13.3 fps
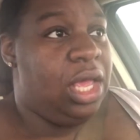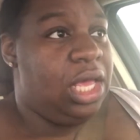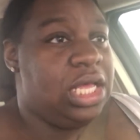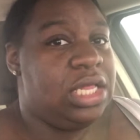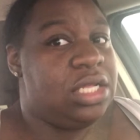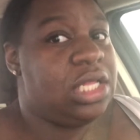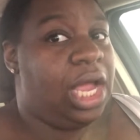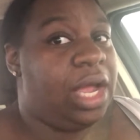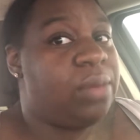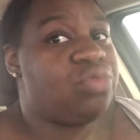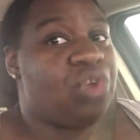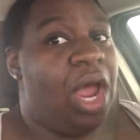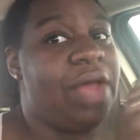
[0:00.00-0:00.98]
It looked like
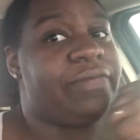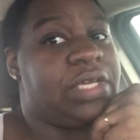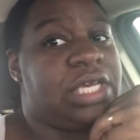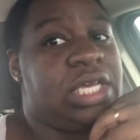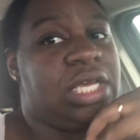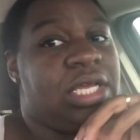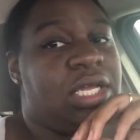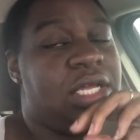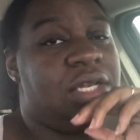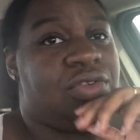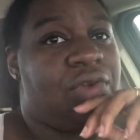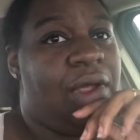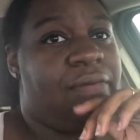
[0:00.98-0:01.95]
I'm driving again
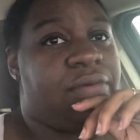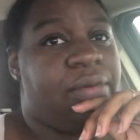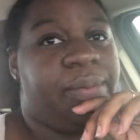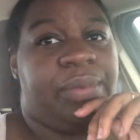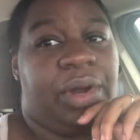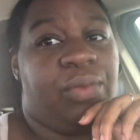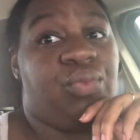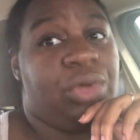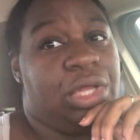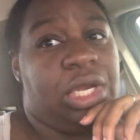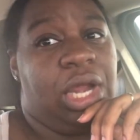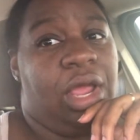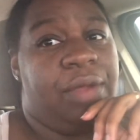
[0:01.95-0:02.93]
in traffic, but I'm
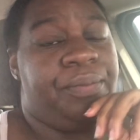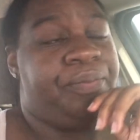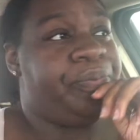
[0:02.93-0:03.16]
really not.